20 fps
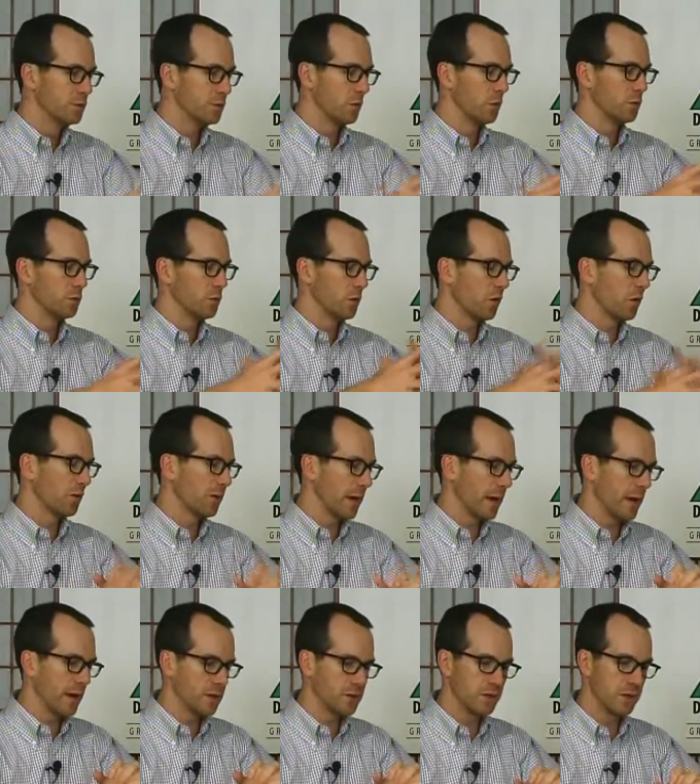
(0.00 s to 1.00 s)
So those are all
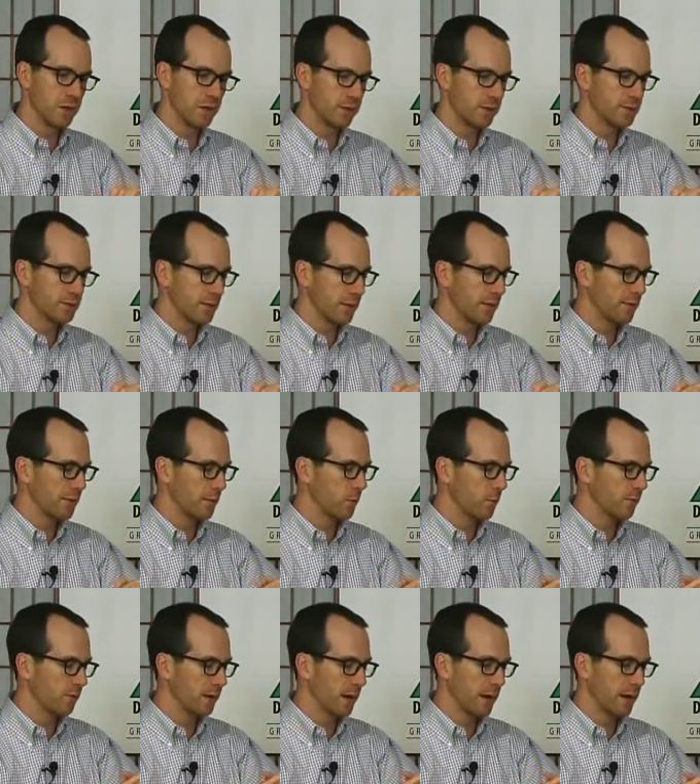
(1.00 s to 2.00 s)
the action areas and I
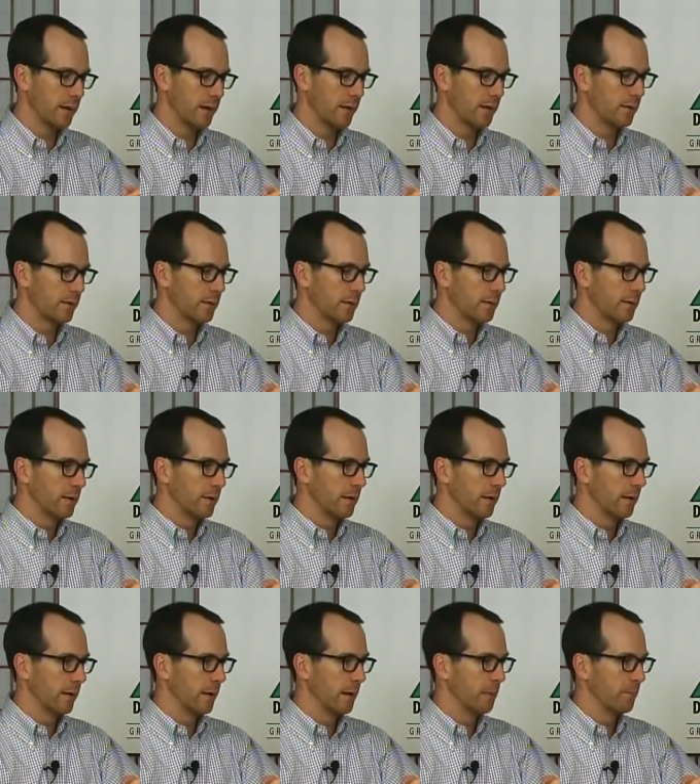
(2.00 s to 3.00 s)
think we've got a
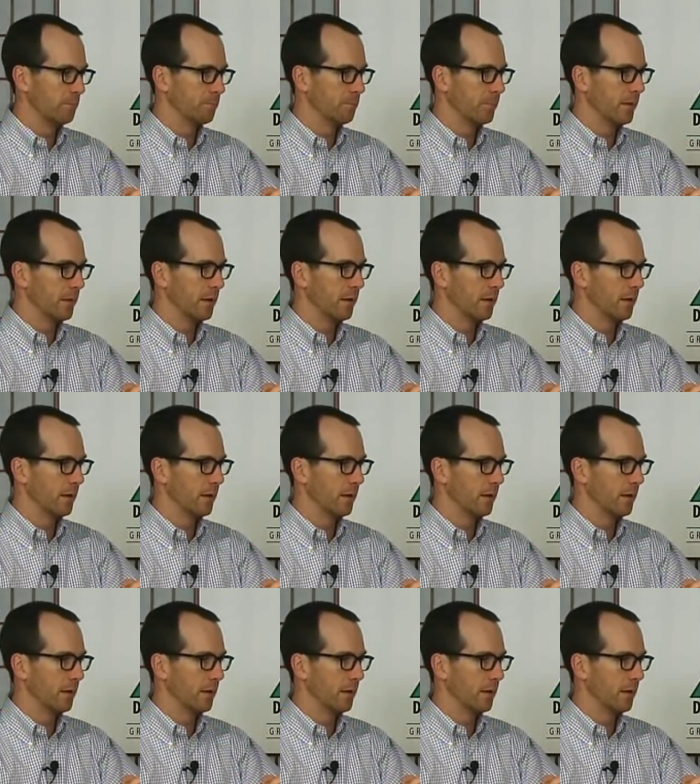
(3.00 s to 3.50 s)
um,